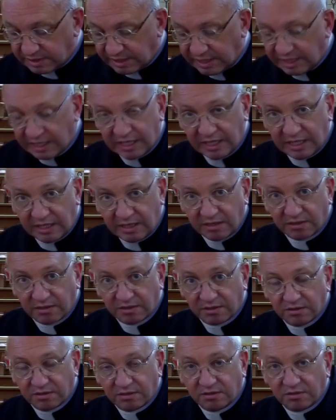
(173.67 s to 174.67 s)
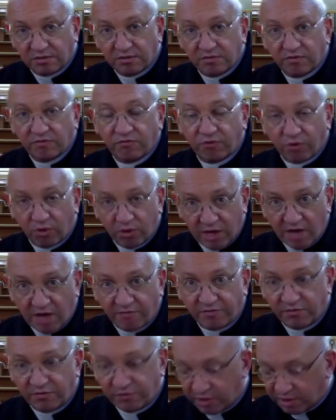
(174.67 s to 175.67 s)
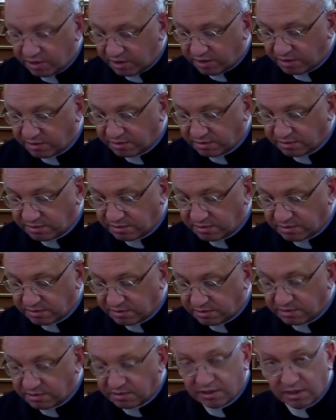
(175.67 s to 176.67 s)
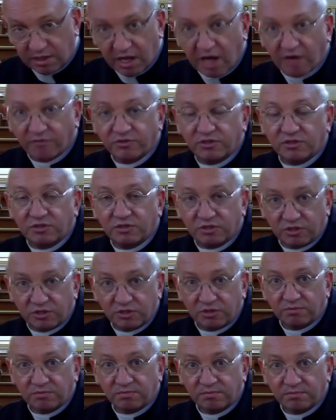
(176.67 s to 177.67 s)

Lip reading: he, for love of her, loved too.